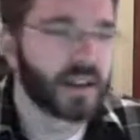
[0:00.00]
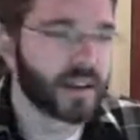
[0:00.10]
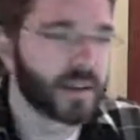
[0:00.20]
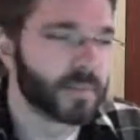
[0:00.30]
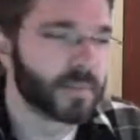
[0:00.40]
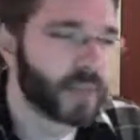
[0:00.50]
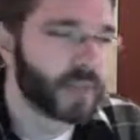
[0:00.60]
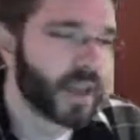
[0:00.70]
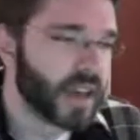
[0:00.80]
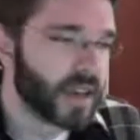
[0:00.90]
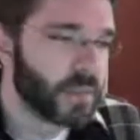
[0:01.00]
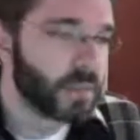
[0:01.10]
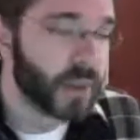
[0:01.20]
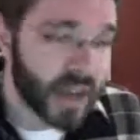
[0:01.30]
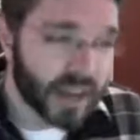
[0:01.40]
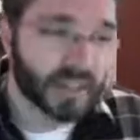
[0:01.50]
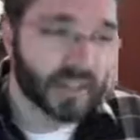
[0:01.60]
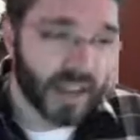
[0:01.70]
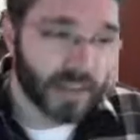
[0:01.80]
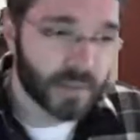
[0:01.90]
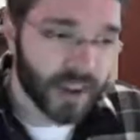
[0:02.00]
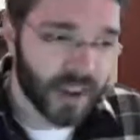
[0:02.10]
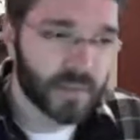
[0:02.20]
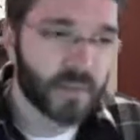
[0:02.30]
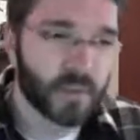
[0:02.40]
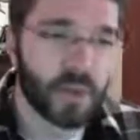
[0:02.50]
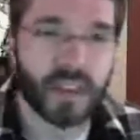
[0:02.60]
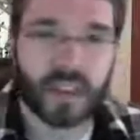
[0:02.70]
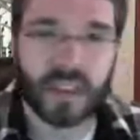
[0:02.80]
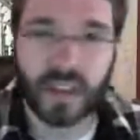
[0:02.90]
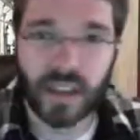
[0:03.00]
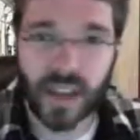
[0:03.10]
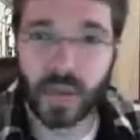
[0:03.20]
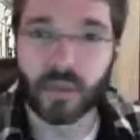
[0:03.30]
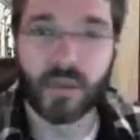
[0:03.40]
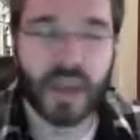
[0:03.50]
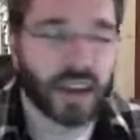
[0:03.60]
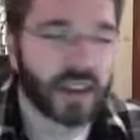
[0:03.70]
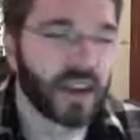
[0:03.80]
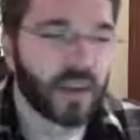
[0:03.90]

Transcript: Um, but at the same time, the point that Nick Campbell made